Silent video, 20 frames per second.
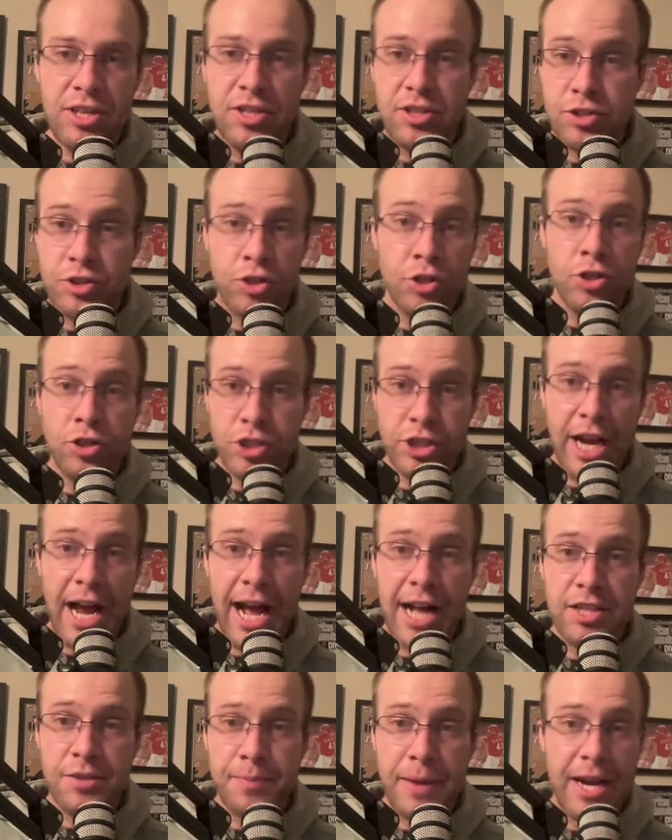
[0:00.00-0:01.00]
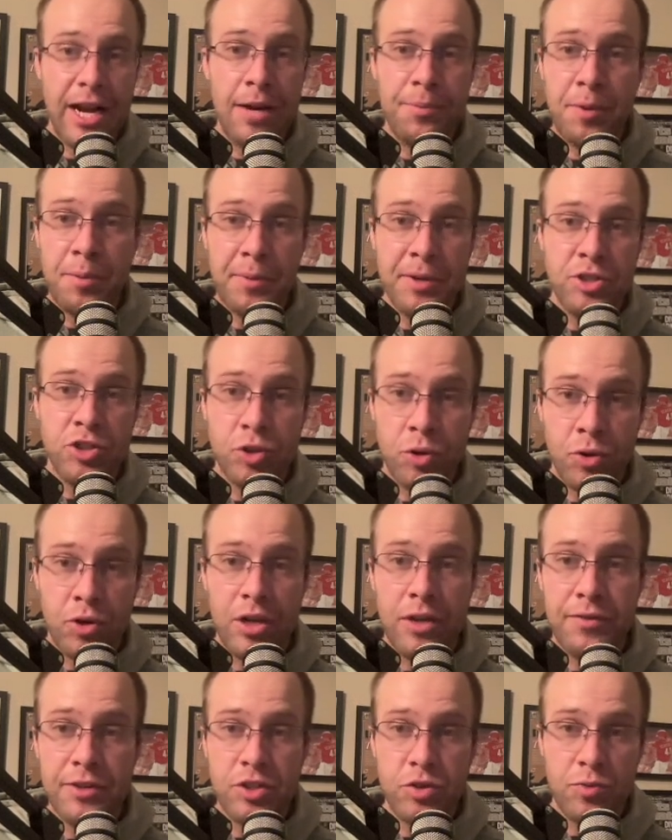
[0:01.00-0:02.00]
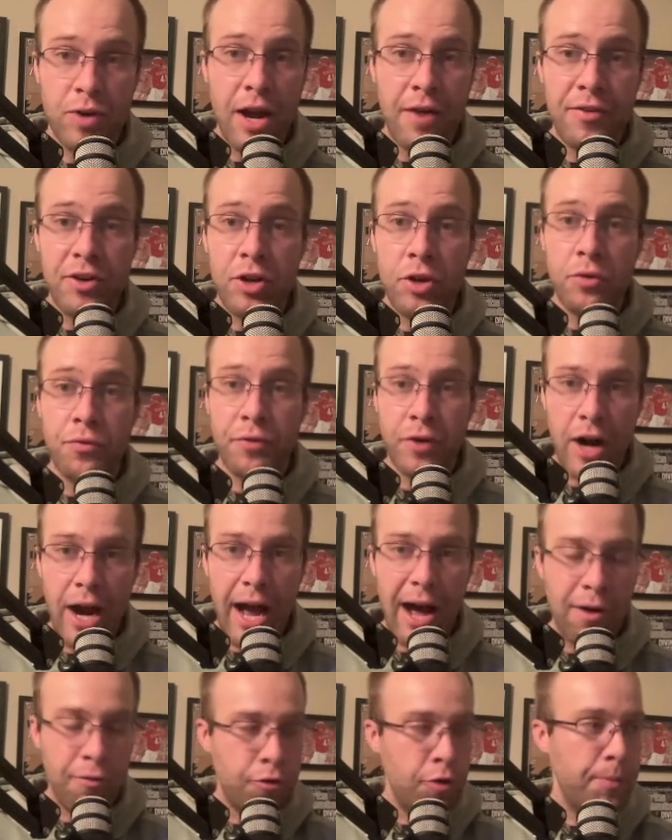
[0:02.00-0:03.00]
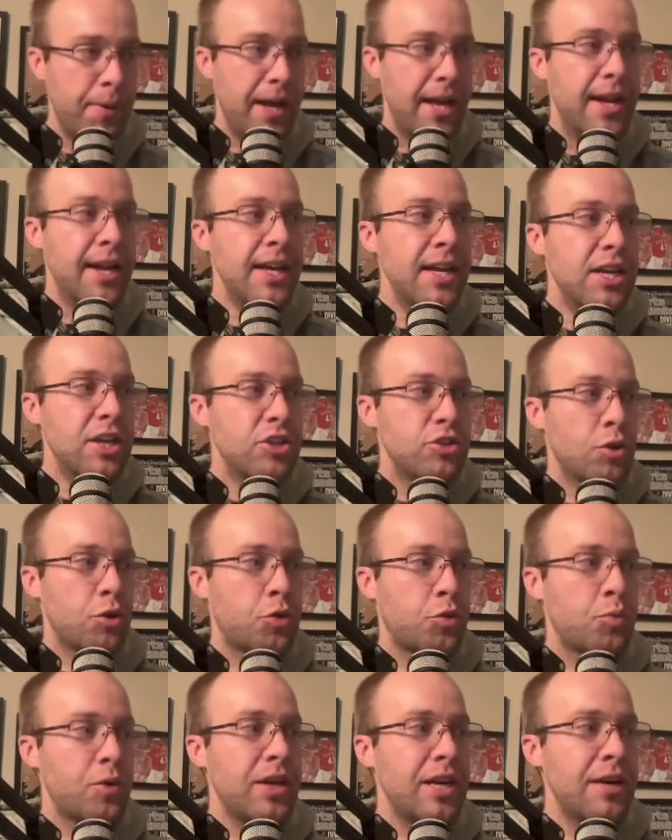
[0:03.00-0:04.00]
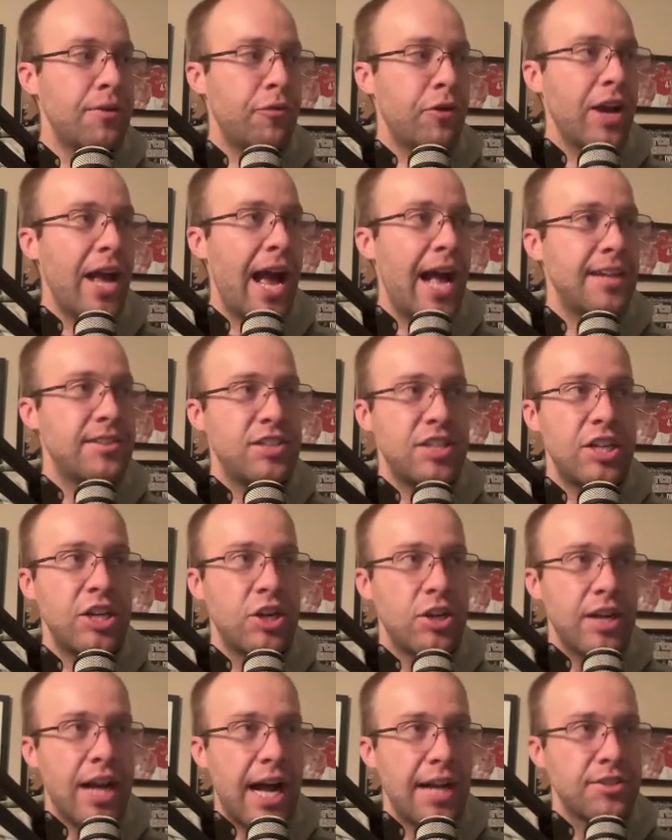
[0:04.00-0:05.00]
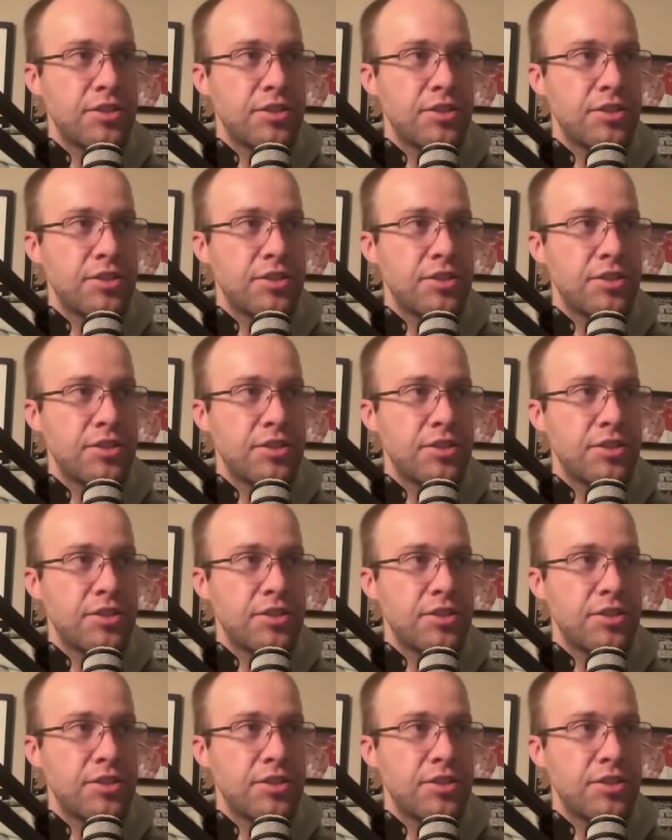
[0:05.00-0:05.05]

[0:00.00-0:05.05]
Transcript: search ads make up a majority of its revenue for Alphabet. So three different ads here. Not